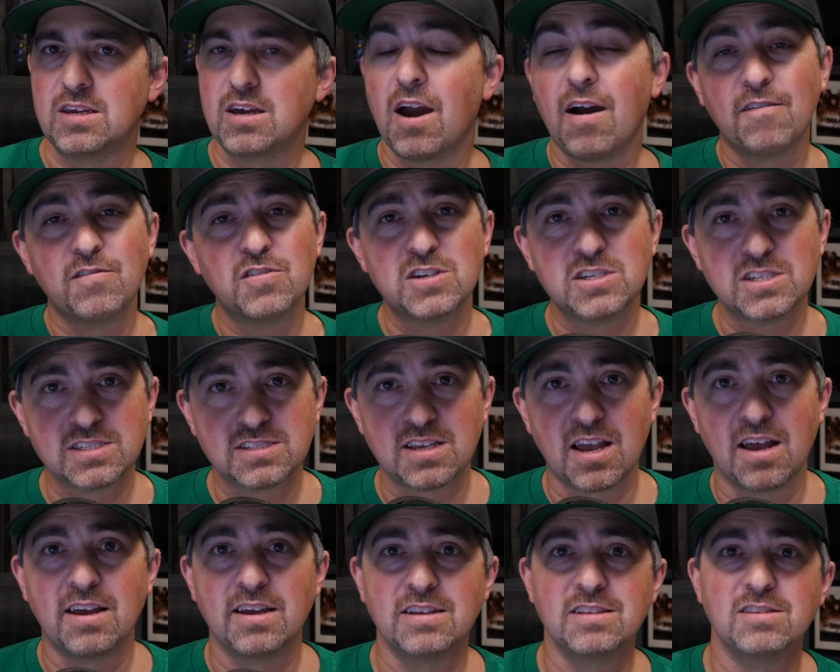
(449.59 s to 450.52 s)
cover
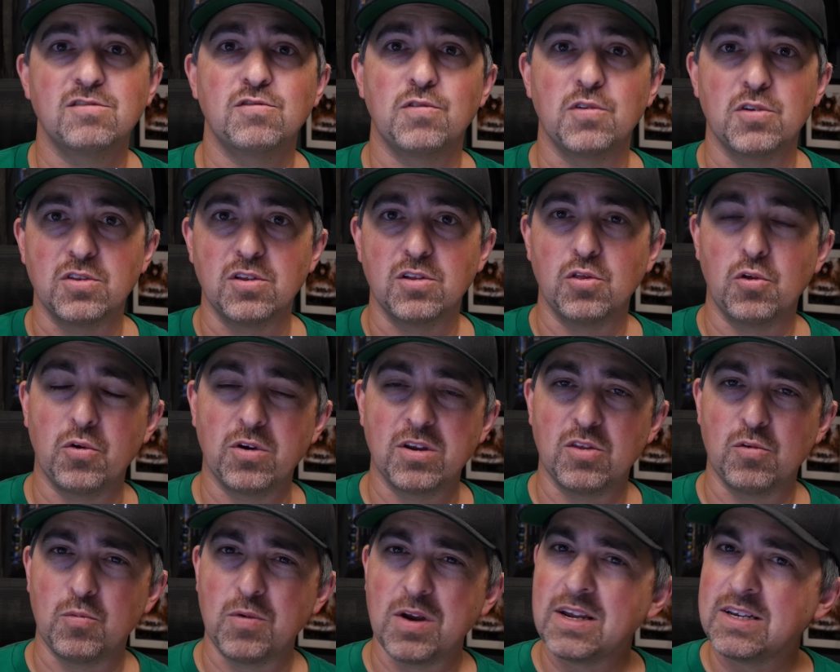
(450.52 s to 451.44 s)
designs for The Lord of
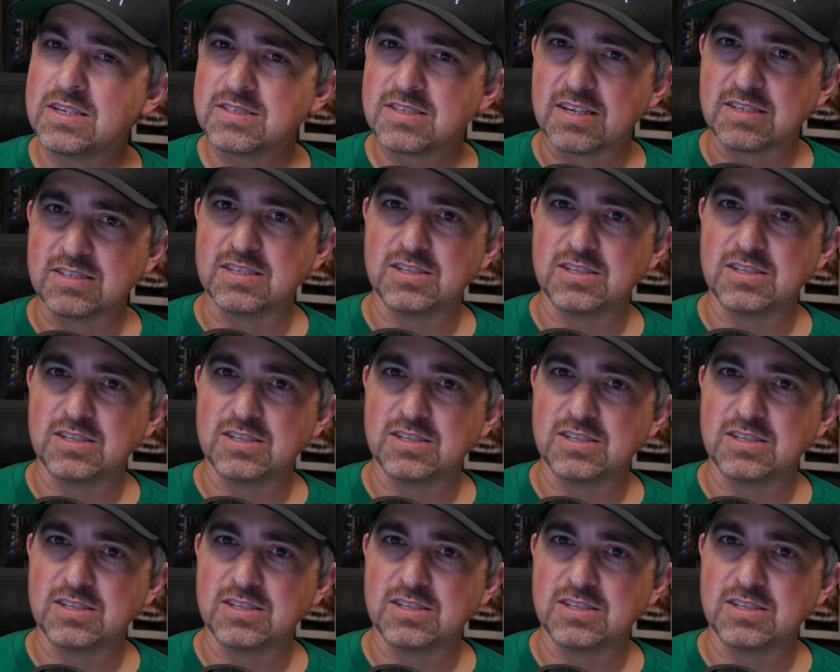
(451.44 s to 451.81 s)
the Rings as